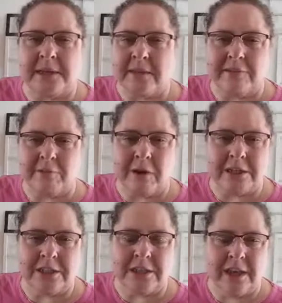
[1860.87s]
but I never
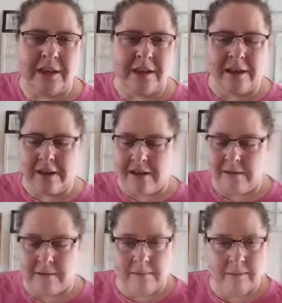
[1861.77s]
watched it.
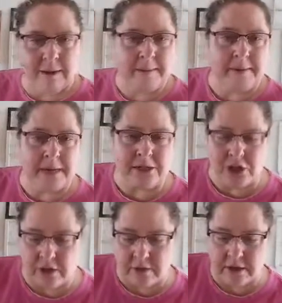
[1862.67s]
That maybe I
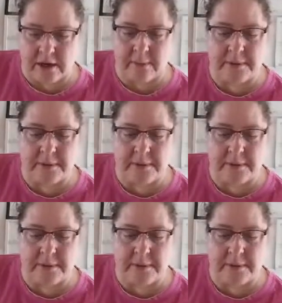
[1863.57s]
should go look it up.